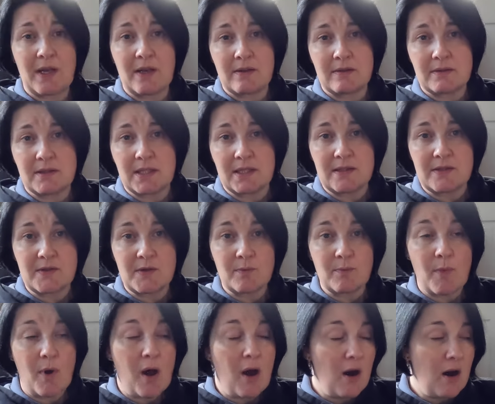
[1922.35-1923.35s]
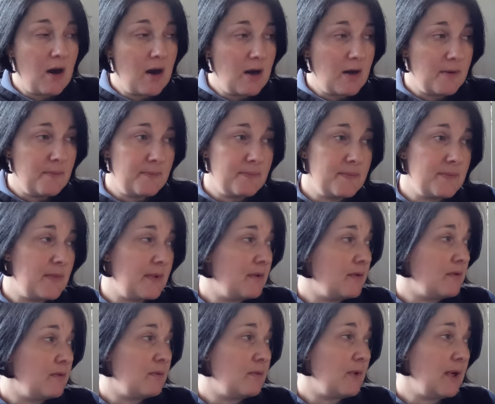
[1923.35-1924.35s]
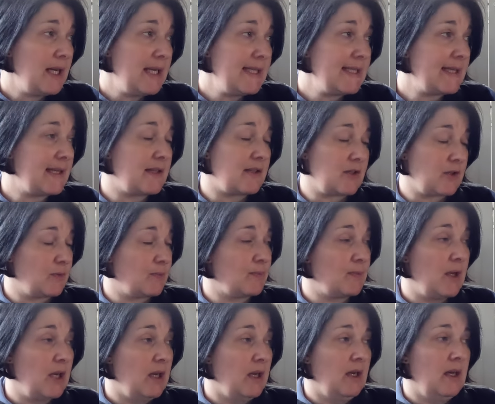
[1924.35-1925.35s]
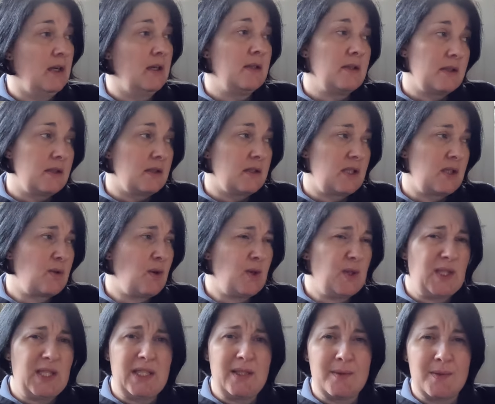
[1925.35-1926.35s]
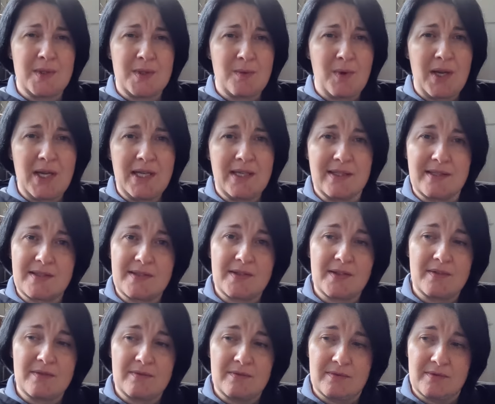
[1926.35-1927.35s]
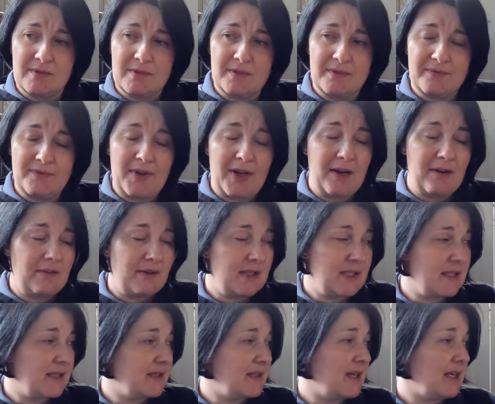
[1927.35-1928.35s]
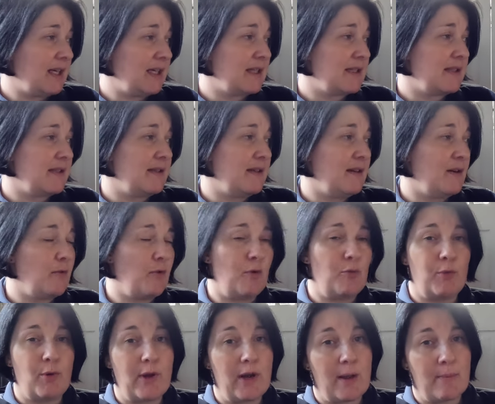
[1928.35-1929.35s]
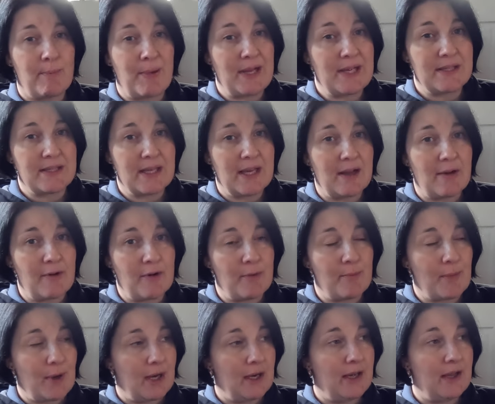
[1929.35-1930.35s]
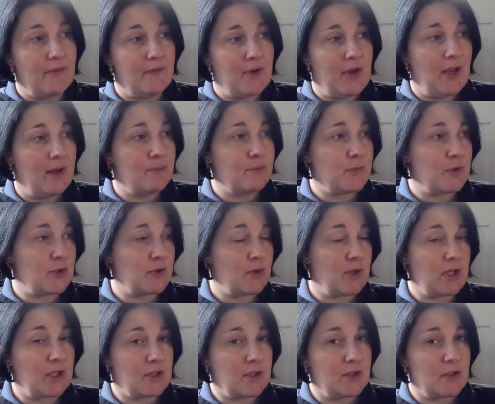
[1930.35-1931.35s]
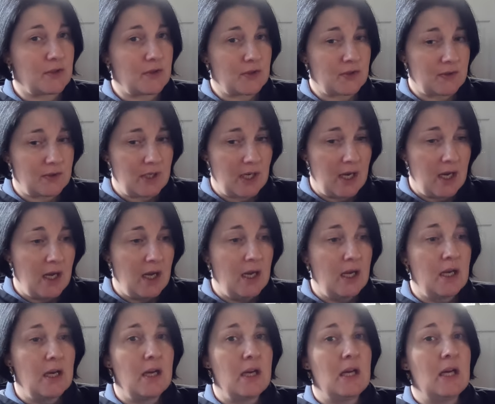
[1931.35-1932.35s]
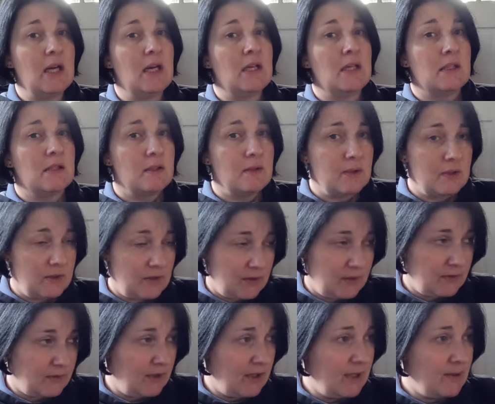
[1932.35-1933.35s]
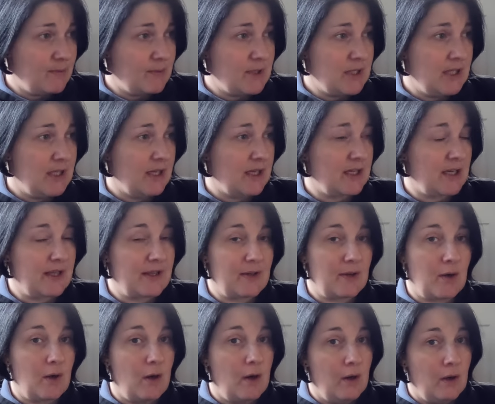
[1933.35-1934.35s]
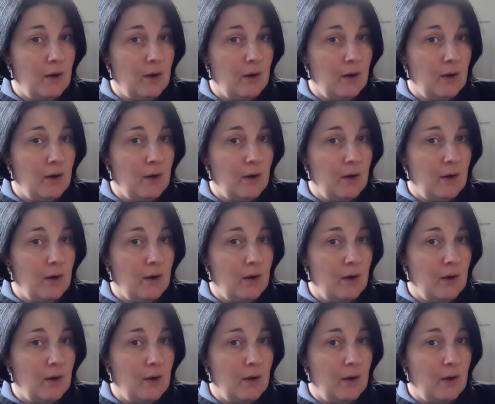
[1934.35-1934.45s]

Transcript: out and did some arm weights and some squatting with weights and various things. And at one point I bent down and my left hamstring just screamed, and I thought,